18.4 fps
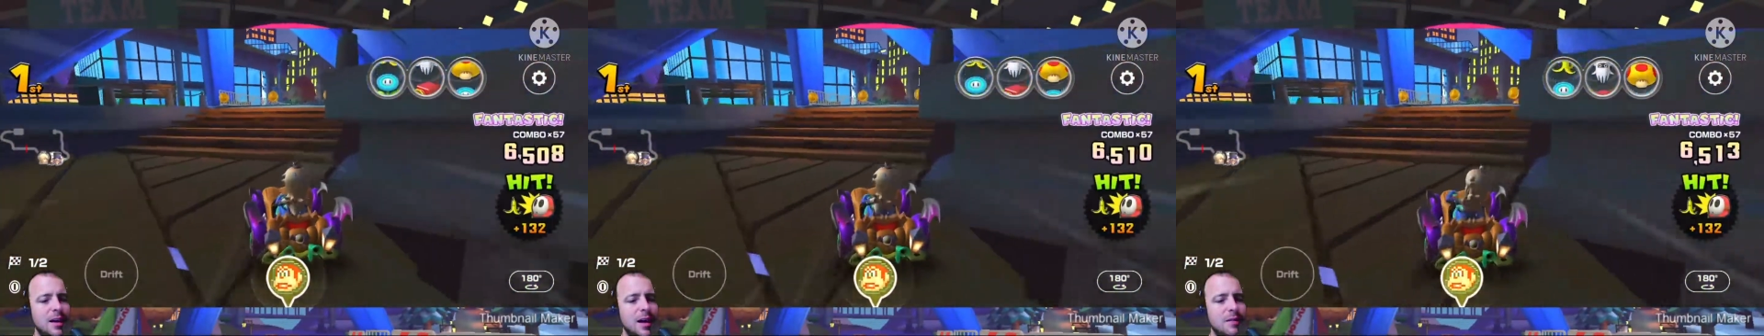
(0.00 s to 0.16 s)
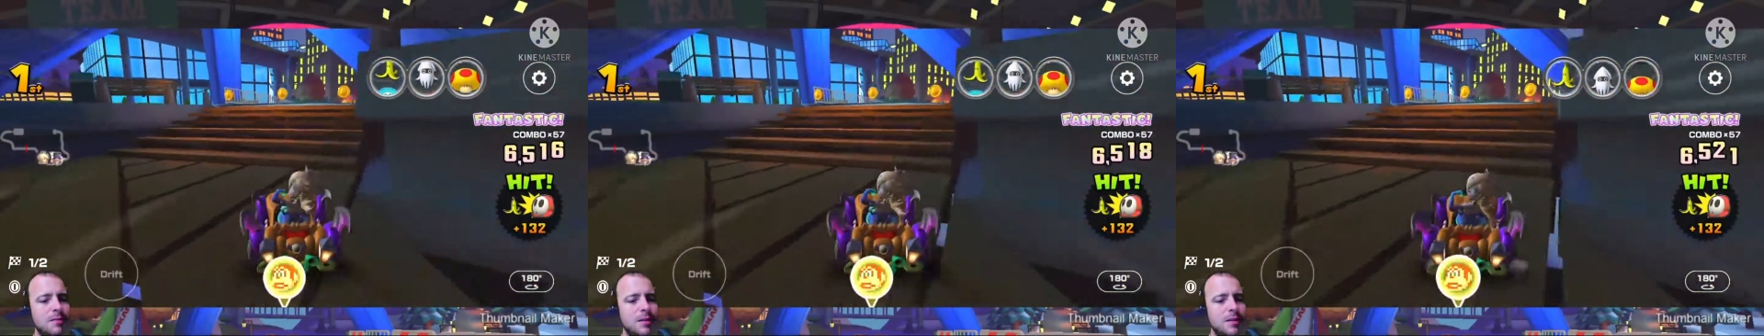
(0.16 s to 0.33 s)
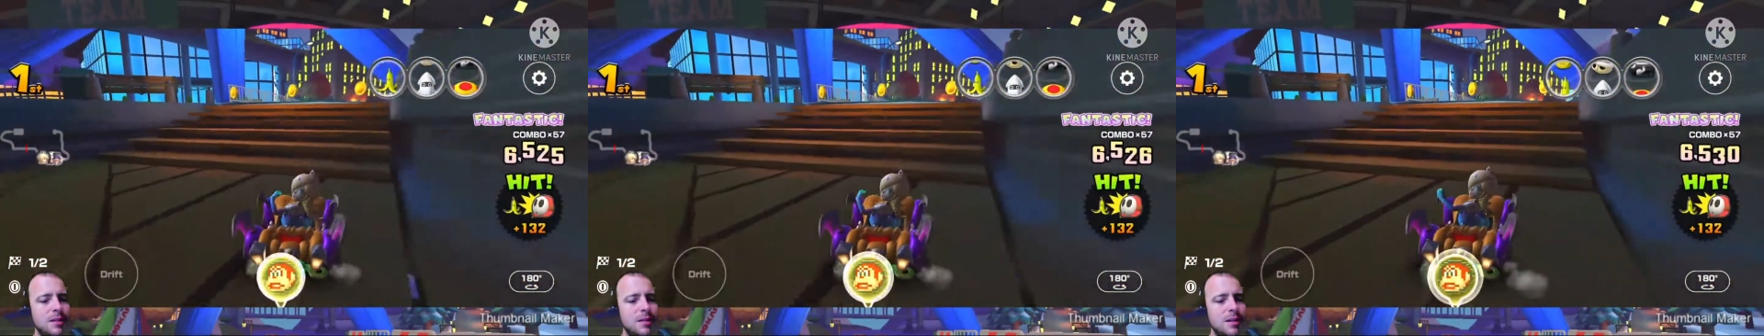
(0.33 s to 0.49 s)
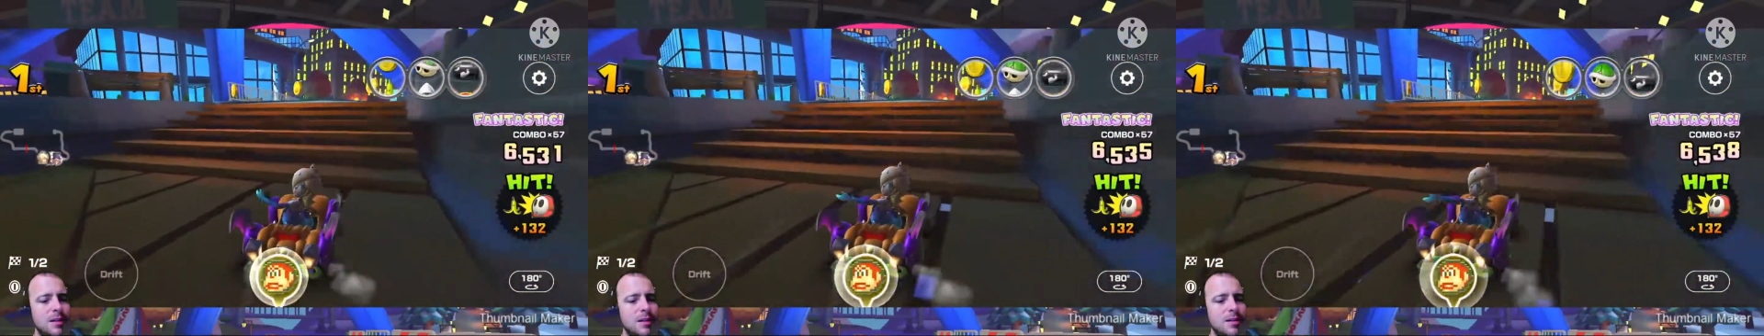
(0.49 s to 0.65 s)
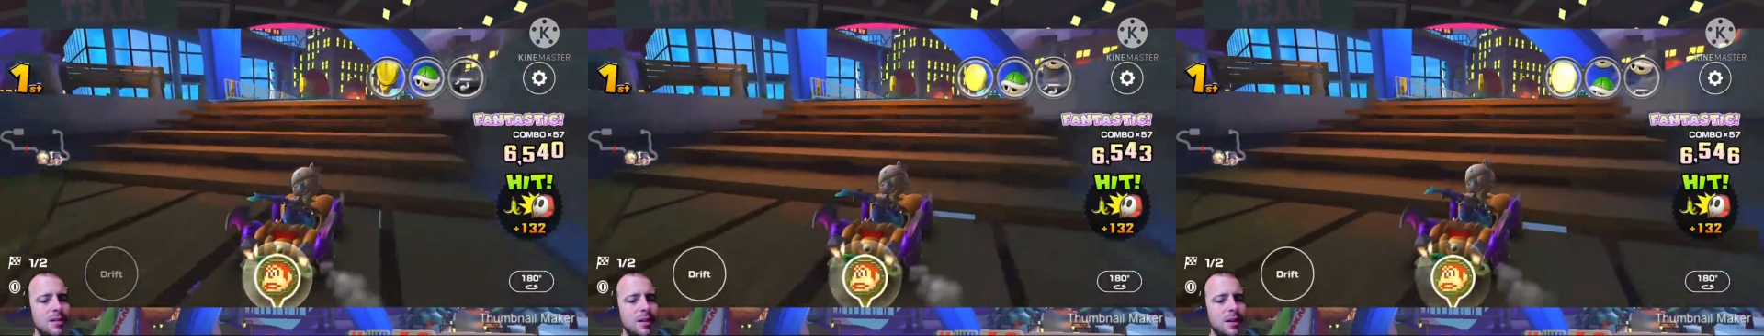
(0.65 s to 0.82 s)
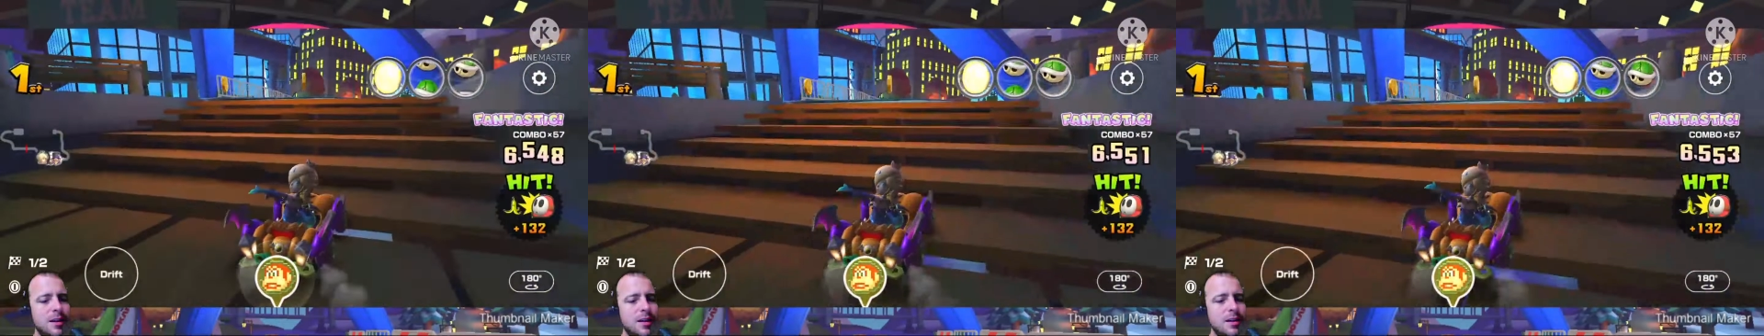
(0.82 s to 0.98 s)
up the
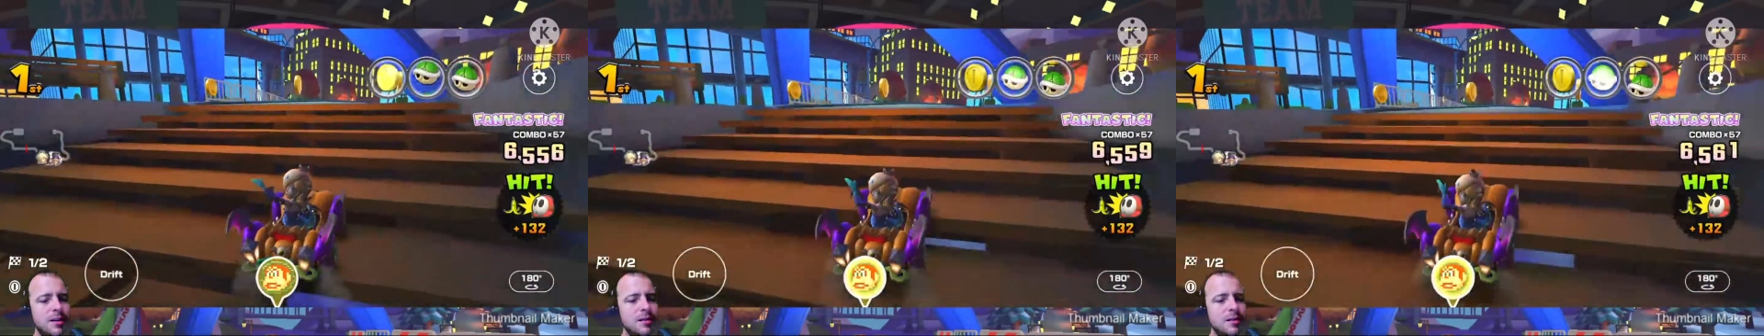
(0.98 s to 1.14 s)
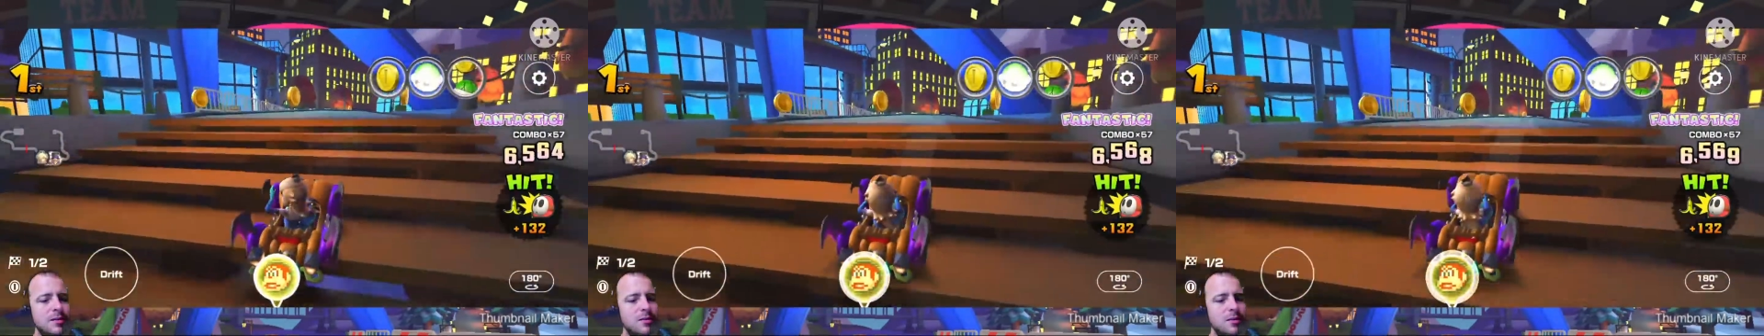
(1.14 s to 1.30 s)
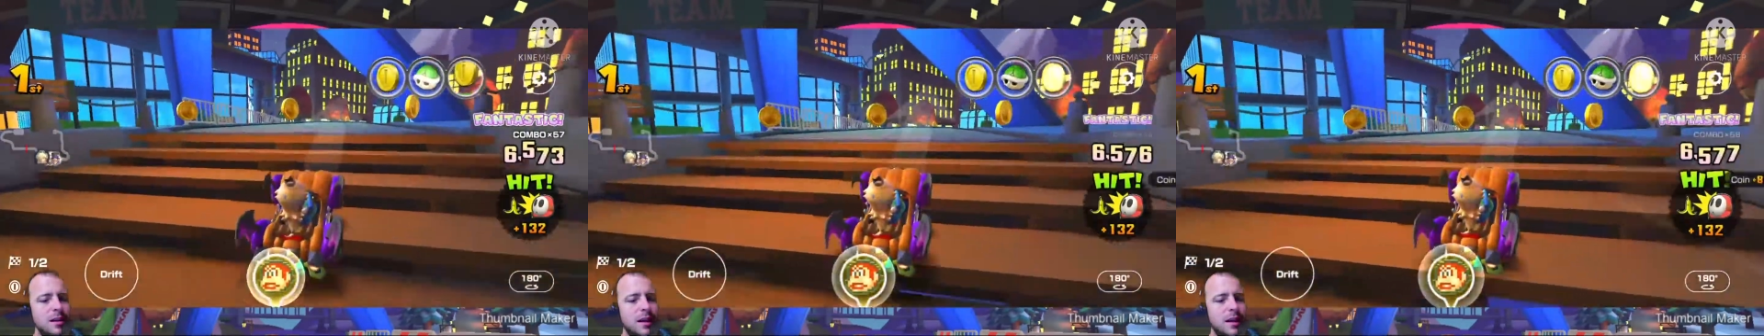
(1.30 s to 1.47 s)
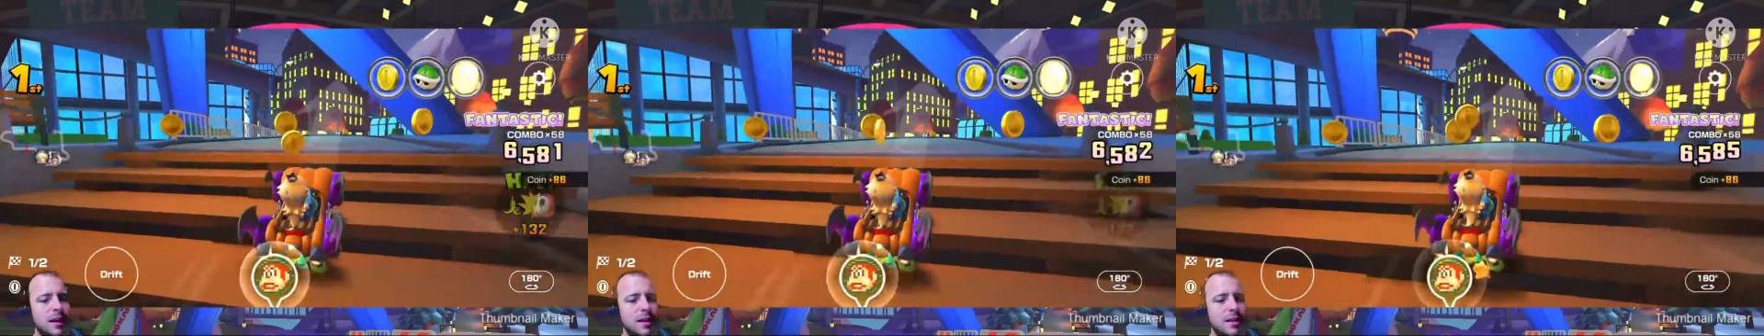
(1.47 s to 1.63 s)
stairs you go and